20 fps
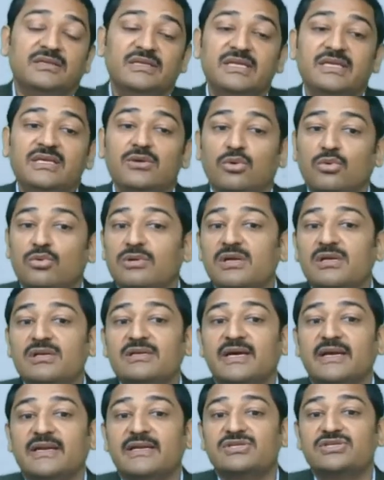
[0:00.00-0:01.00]
the overall
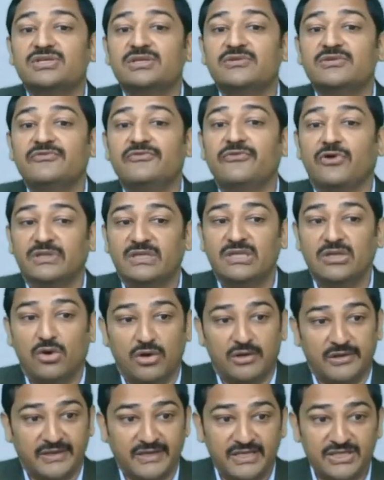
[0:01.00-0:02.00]
direction for the
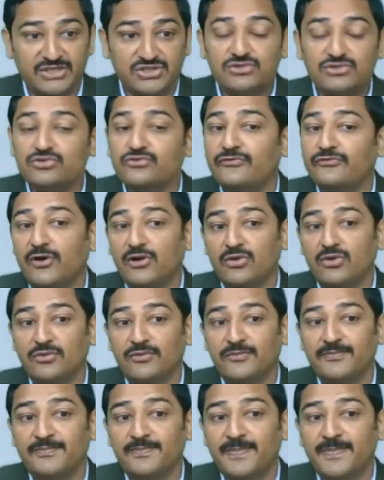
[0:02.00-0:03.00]
organization to
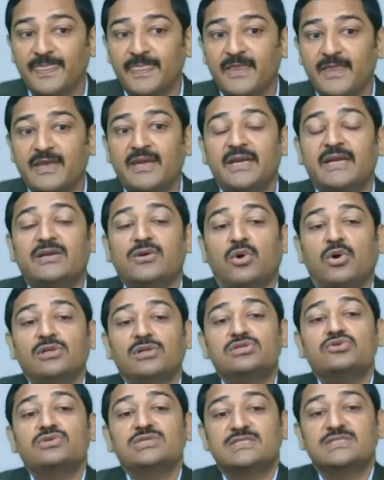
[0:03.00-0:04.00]
follow. It
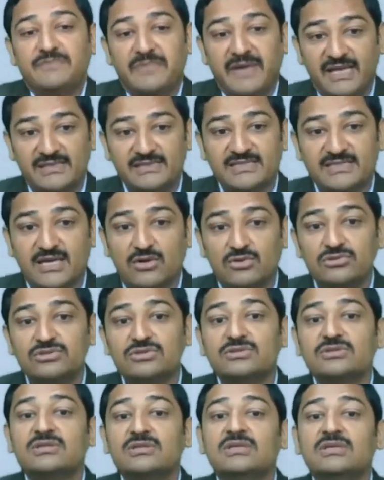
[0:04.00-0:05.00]
also spells out
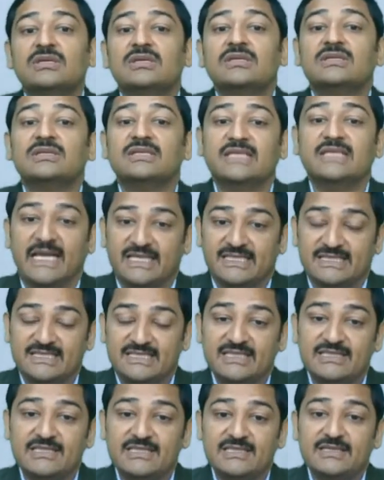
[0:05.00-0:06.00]
the
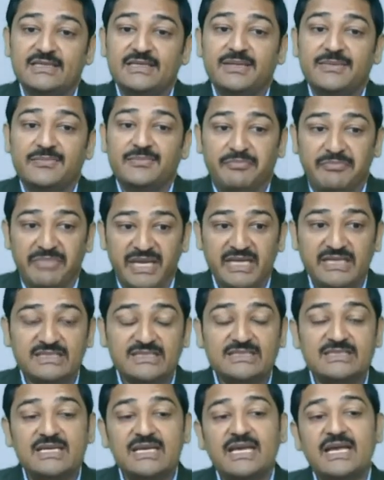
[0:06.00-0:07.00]
extent,
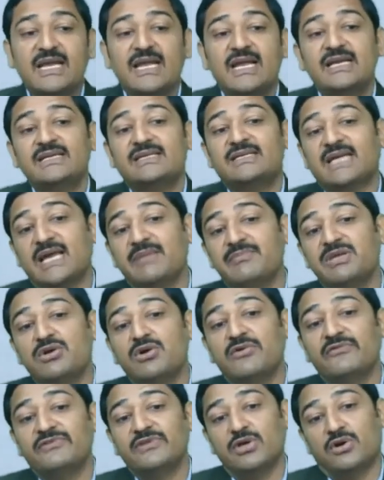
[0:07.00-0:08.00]
pace, and
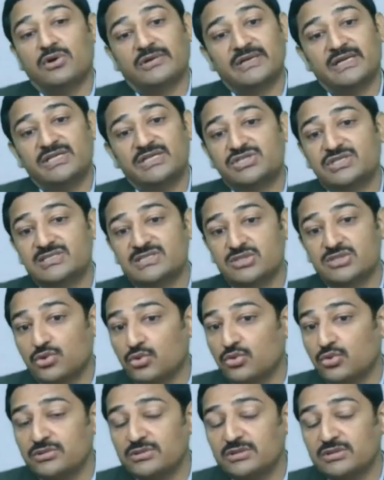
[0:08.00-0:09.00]
timing of the organization's
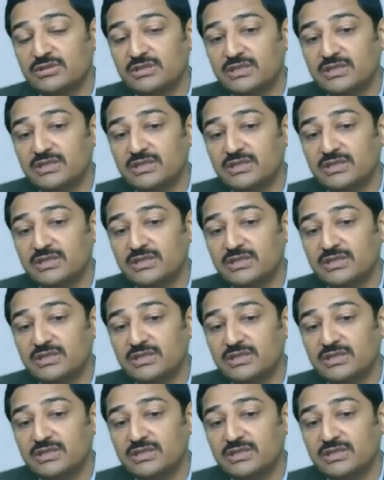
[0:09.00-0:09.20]
growth.